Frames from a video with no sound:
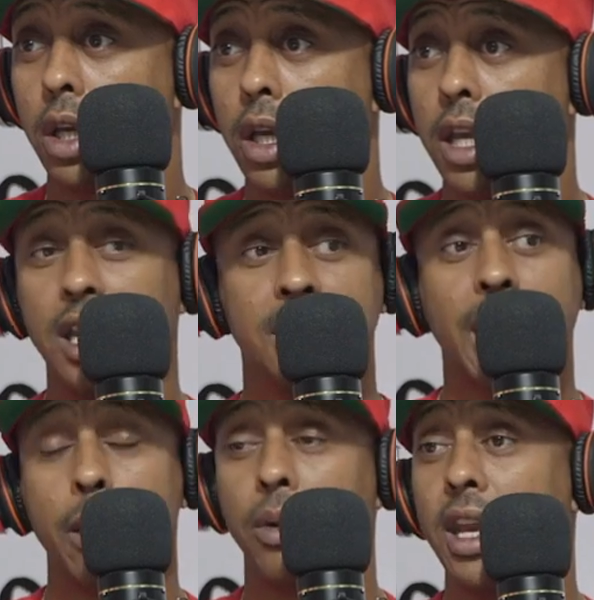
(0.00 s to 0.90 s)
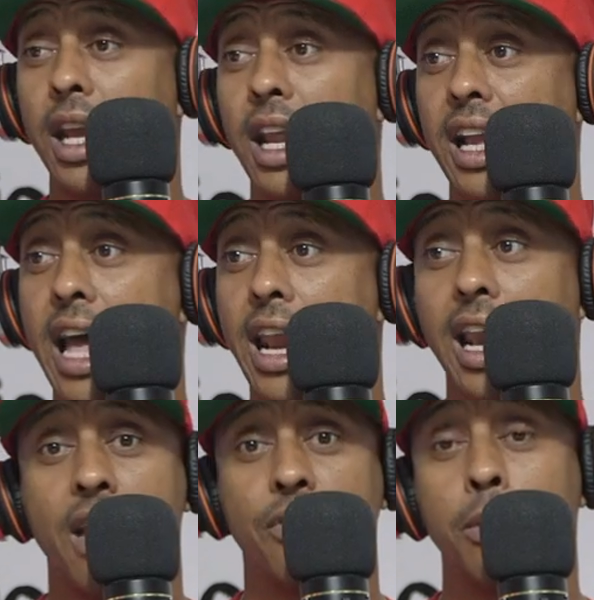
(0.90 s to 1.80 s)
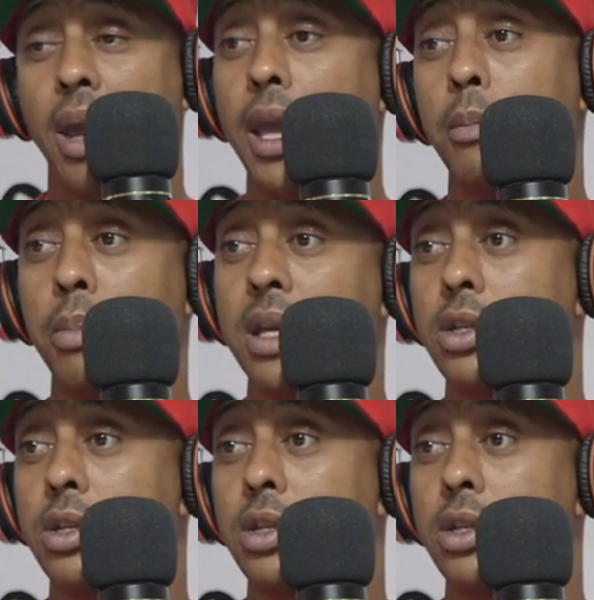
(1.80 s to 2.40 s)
He lying. He the type of nigga that got eleven main